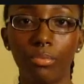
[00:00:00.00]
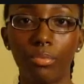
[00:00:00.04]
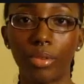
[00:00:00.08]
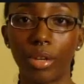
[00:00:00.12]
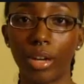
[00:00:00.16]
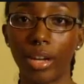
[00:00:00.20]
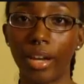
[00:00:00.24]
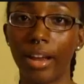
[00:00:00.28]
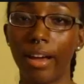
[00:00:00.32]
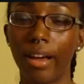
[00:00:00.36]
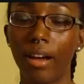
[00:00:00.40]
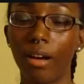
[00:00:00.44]

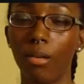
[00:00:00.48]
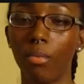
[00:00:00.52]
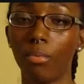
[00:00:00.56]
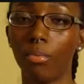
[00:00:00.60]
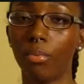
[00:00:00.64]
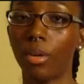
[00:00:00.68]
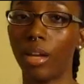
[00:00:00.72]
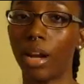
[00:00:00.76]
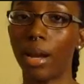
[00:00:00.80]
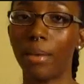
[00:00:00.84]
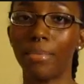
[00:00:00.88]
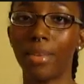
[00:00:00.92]
braid
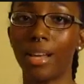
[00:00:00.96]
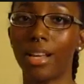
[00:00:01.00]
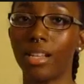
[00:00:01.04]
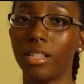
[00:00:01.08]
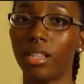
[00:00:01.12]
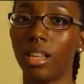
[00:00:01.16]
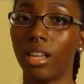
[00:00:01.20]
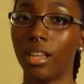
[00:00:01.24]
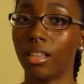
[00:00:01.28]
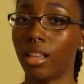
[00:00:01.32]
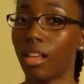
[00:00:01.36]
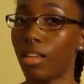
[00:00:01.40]
out, but I'm
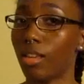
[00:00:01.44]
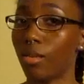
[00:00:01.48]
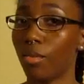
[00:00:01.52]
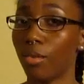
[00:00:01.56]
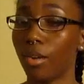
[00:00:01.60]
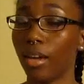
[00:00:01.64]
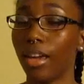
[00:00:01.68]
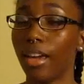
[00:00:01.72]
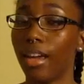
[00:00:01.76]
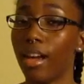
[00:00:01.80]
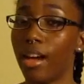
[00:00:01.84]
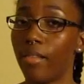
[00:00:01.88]
not saying that
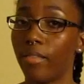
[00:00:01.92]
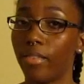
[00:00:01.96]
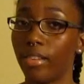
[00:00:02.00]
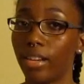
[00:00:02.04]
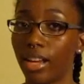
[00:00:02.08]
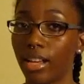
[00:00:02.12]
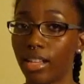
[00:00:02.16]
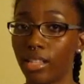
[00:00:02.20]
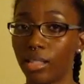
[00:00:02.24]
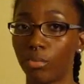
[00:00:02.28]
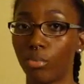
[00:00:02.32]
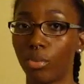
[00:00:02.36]
you can't have
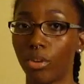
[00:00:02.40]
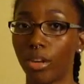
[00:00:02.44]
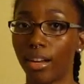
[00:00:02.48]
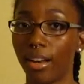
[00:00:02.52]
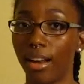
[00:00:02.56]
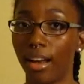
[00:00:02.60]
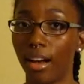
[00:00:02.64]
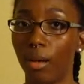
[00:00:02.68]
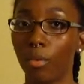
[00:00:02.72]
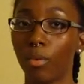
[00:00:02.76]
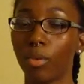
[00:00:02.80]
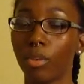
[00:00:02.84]
a nice
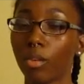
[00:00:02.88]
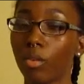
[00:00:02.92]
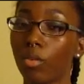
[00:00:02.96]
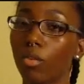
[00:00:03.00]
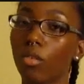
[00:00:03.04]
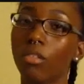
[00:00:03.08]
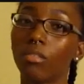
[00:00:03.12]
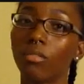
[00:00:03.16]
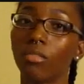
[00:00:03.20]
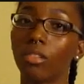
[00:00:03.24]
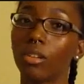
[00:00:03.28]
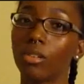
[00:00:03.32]
braid out with
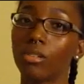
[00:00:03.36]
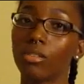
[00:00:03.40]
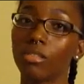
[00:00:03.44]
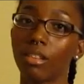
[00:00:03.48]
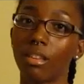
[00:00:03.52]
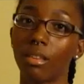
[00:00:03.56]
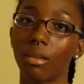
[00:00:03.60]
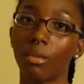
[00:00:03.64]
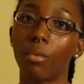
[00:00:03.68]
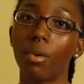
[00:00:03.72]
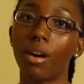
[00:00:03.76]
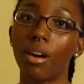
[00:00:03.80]

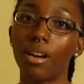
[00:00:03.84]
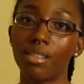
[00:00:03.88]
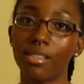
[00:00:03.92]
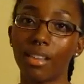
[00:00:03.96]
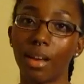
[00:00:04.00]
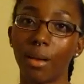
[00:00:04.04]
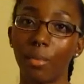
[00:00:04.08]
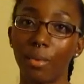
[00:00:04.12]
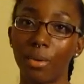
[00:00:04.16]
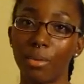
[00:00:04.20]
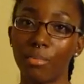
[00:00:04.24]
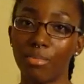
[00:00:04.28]
cornrows.
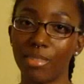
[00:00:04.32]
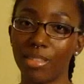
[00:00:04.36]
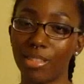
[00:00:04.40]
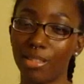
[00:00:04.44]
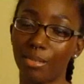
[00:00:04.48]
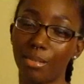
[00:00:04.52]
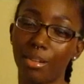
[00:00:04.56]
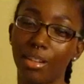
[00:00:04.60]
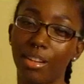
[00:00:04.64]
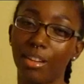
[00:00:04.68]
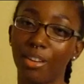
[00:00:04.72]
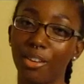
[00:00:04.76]
Otherwise I wouldn't be
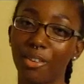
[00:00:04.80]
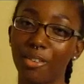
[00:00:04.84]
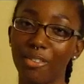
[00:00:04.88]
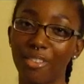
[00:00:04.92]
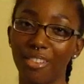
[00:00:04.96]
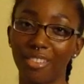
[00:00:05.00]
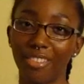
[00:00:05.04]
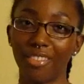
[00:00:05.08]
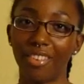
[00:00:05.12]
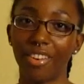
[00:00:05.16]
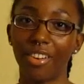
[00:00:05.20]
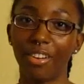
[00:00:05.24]
doing a
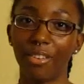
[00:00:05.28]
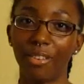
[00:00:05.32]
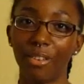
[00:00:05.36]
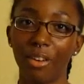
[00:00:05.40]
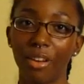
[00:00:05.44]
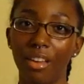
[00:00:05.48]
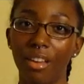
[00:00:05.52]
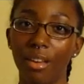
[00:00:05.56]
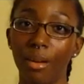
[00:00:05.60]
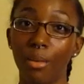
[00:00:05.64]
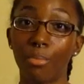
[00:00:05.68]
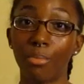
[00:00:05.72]

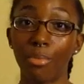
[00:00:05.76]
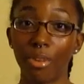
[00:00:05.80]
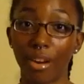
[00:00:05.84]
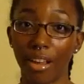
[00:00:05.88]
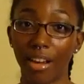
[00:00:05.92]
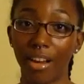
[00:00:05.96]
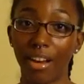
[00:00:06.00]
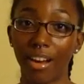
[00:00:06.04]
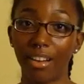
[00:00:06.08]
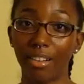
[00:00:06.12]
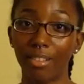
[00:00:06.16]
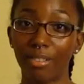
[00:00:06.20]
cornrow
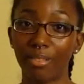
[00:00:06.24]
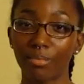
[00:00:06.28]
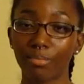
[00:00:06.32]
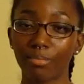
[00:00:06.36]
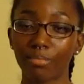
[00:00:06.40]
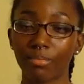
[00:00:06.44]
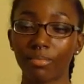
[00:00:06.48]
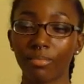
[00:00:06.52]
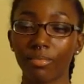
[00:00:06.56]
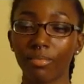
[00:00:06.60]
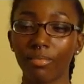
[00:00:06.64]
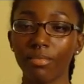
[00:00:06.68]
braid out.
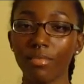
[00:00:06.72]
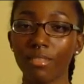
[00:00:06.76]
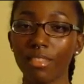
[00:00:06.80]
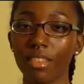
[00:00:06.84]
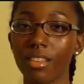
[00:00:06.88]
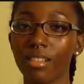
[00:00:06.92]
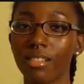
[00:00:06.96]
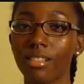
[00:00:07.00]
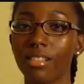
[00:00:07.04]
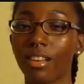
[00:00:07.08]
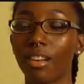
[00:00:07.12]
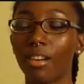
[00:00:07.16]

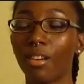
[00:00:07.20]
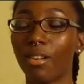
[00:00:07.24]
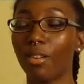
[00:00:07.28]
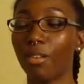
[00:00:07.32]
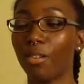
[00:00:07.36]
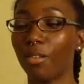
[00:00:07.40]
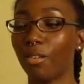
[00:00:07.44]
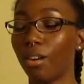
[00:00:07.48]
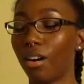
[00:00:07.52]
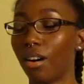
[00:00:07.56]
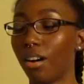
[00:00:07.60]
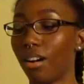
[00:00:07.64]

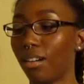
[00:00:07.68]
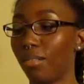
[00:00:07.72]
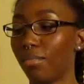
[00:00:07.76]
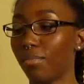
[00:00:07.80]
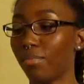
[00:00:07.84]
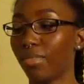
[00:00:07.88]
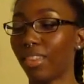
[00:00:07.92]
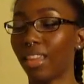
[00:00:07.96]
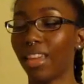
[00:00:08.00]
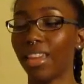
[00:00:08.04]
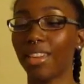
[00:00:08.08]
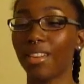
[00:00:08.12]

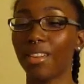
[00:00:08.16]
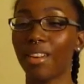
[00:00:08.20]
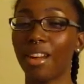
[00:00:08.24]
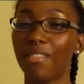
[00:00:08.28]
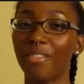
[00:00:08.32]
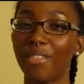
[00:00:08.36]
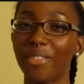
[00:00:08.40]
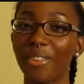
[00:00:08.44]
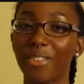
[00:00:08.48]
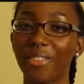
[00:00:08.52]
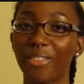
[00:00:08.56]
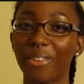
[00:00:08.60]
So thank you
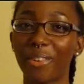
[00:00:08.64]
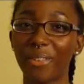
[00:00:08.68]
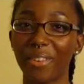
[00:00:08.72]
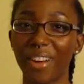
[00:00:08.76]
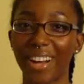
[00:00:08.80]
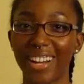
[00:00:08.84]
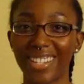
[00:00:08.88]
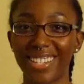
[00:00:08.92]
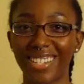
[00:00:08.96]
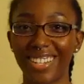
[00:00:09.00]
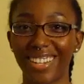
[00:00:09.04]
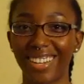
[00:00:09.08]
everyone for
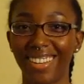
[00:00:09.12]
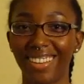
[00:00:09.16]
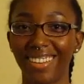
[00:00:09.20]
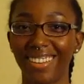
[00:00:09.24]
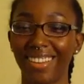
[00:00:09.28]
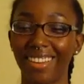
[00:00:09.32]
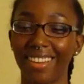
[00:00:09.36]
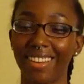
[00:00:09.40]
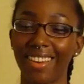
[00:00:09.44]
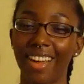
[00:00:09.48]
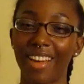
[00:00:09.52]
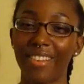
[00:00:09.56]

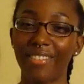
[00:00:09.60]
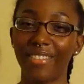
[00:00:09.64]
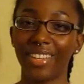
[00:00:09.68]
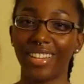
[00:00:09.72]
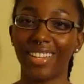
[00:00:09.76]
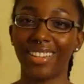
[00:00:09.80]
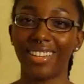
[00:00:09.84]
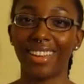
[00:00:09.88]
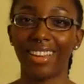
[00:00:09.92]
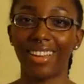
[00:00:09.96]
watching, and have a good